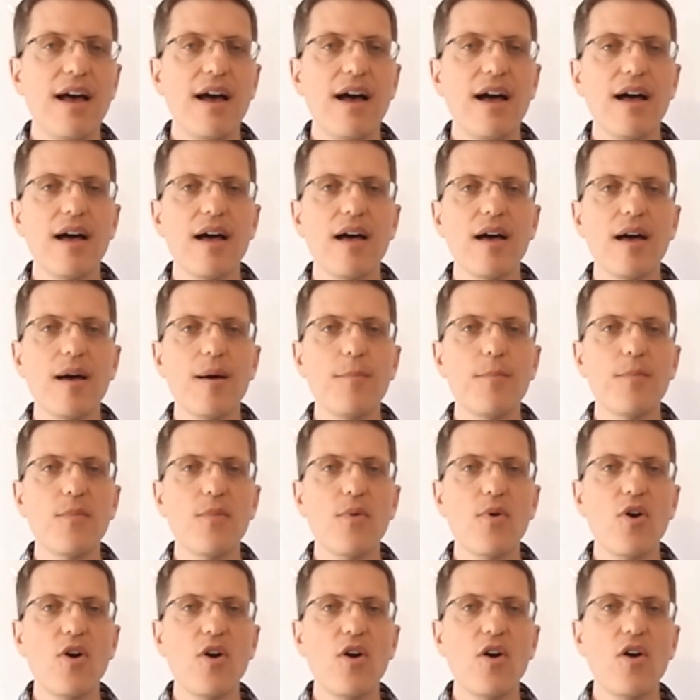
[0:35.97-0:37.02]

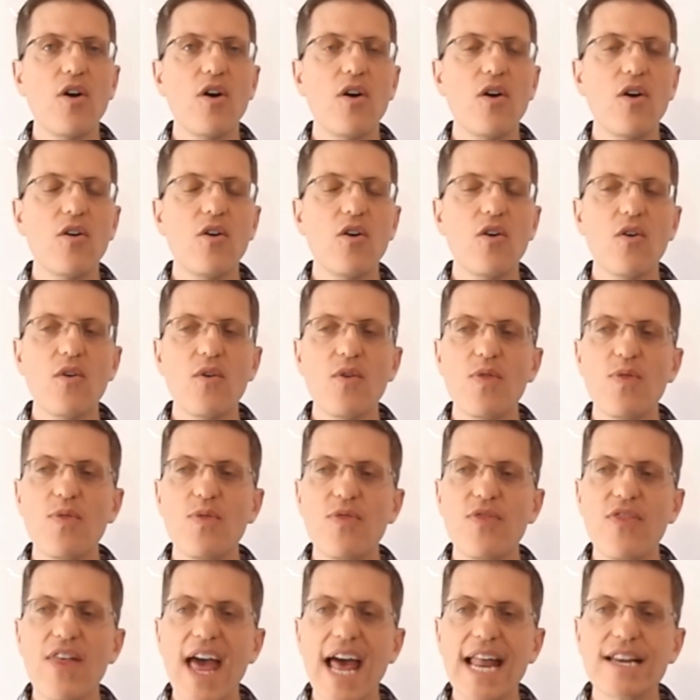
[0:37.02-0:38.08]

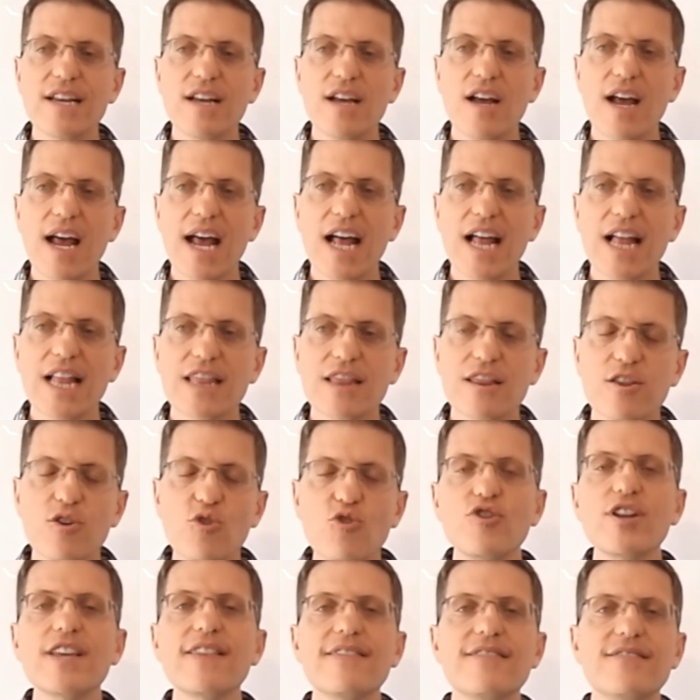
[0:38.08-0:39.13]
that
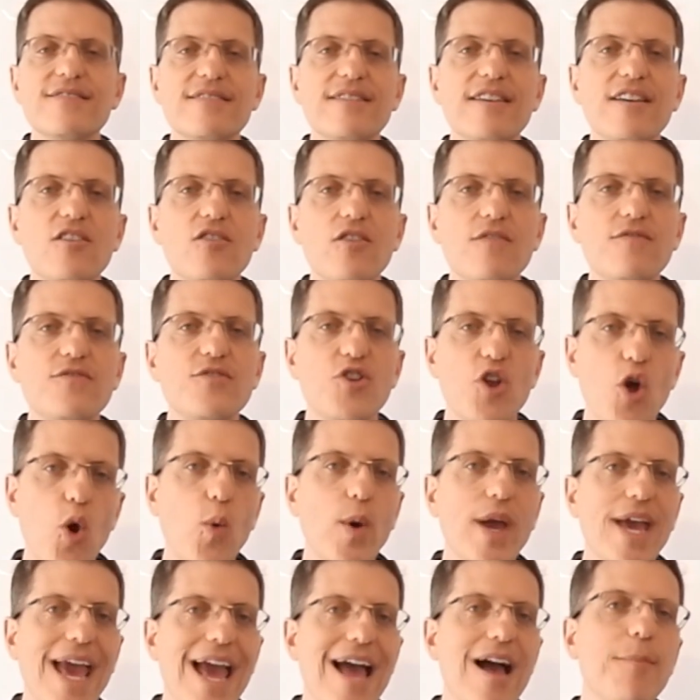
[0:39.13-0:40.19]
learning the skill of
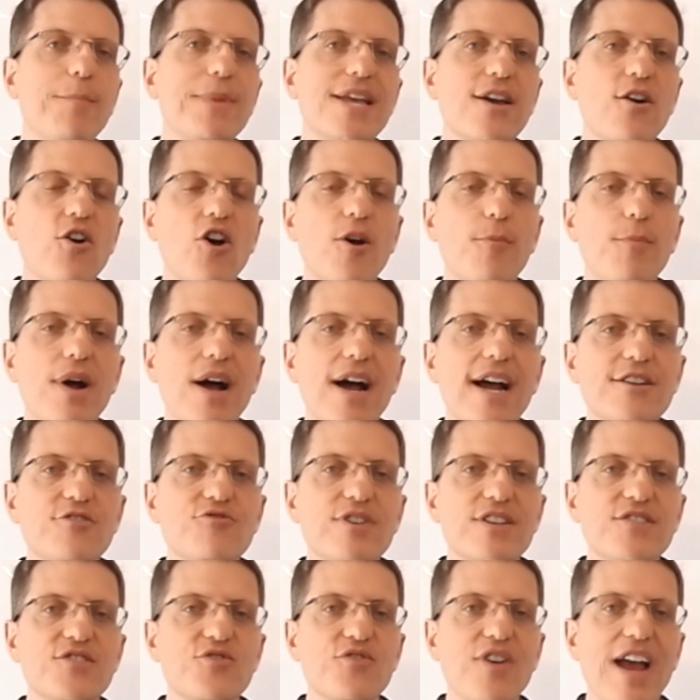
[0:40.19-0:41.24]
knowing how many
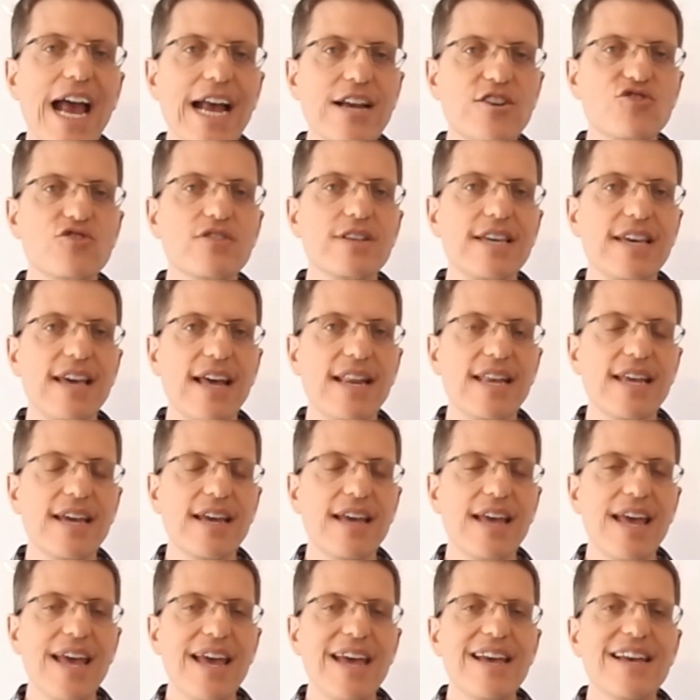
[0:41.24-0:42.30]
carbohydrates you're actually getting
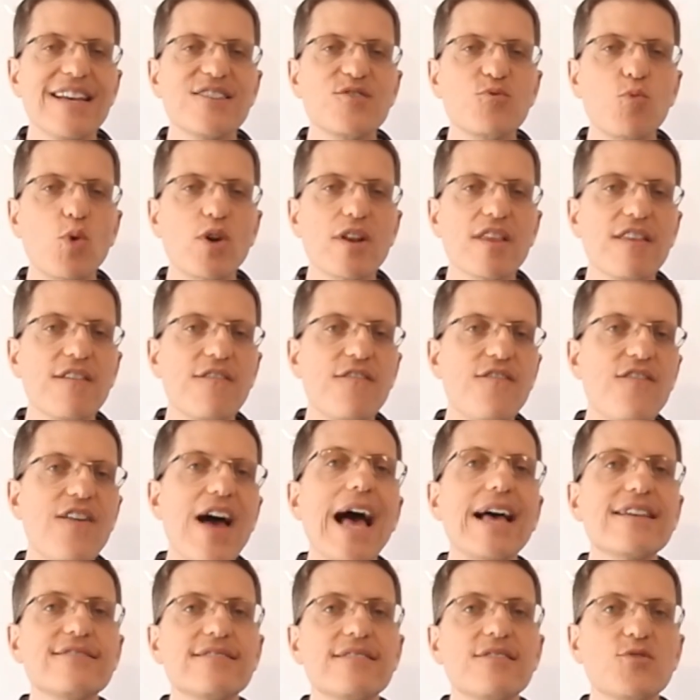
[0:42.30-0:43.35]
is one of the
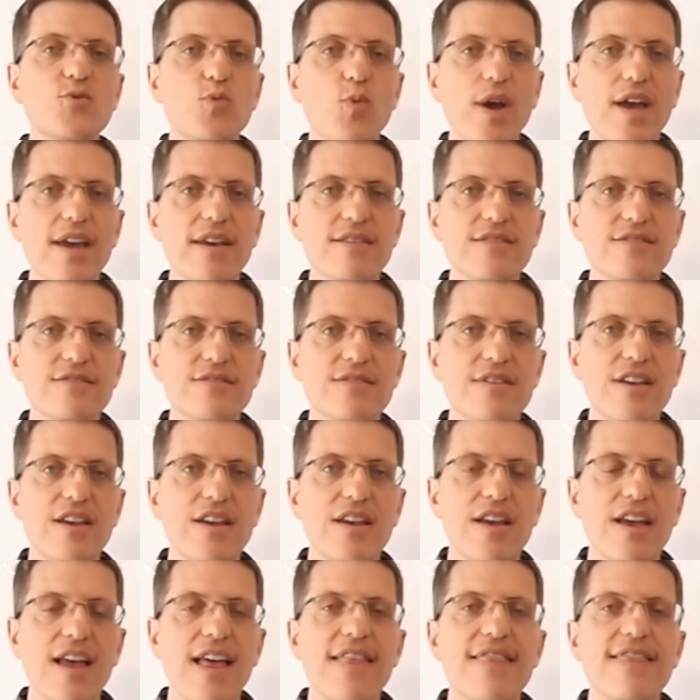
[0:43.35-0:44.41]
fastest ways
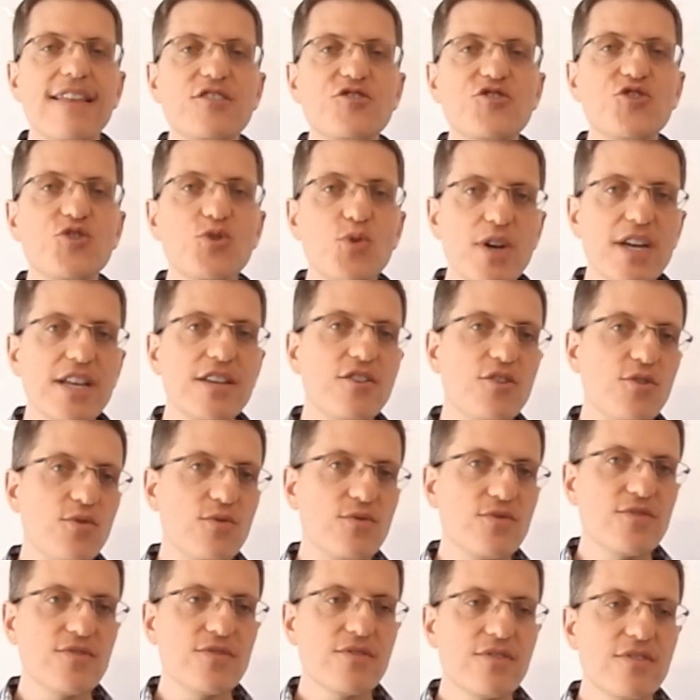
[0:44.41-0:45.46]
that you can
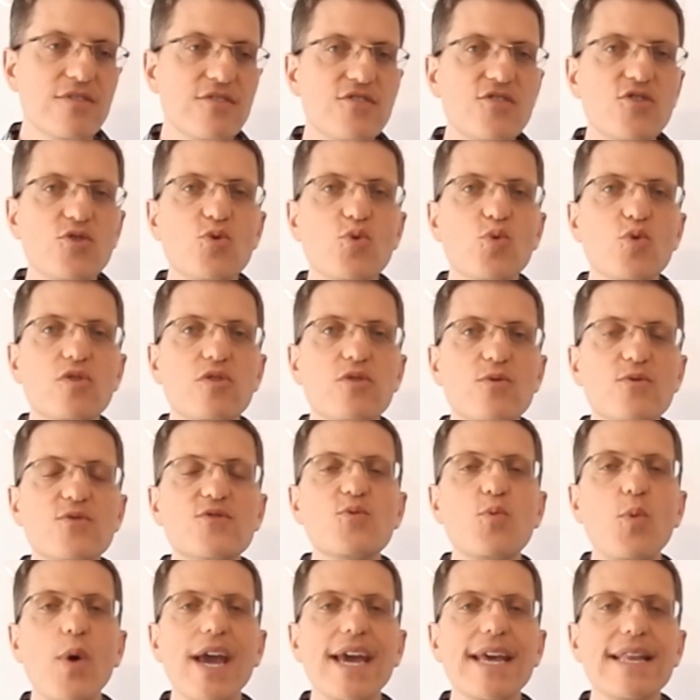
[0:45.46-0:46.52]
use to
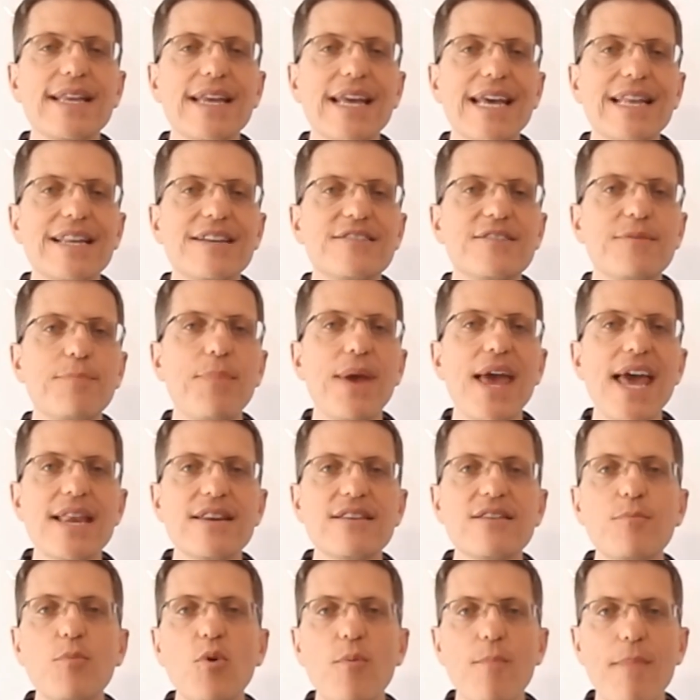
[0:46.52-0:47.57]
lose weight in a
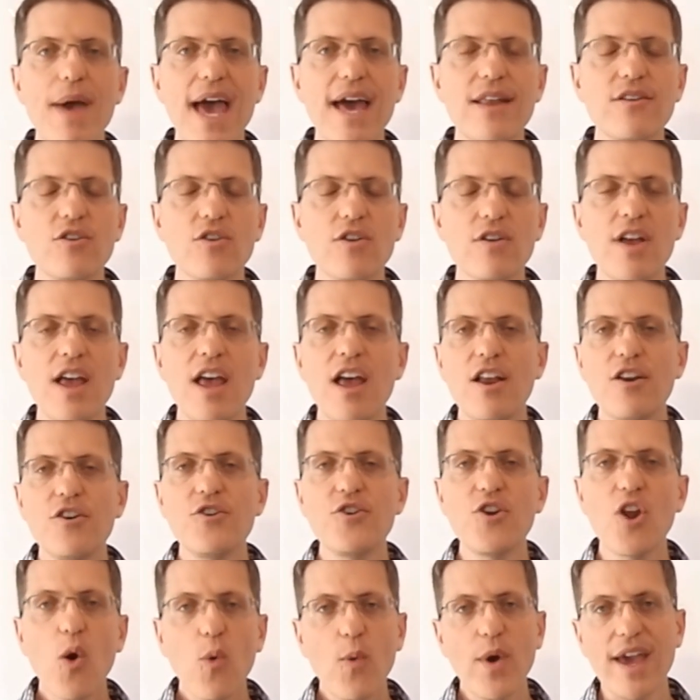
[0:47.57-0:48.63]
dependable manner,
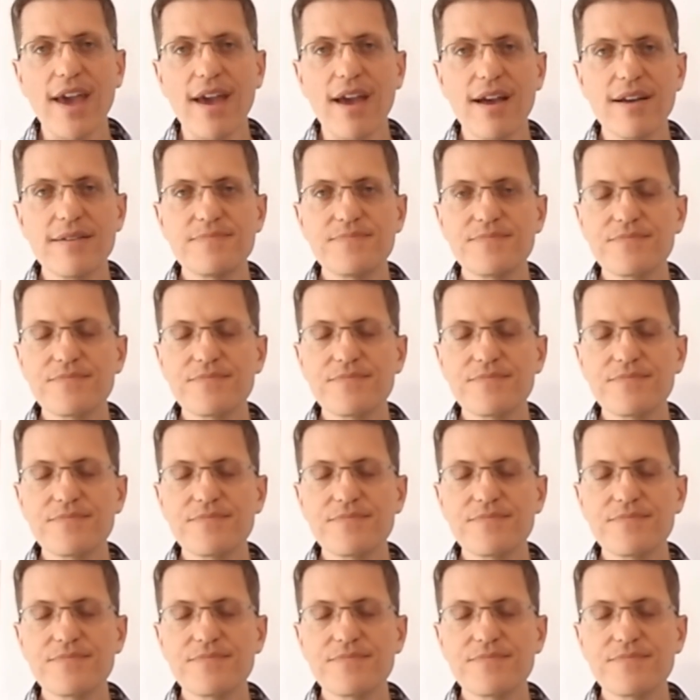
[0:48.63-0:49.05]
knowing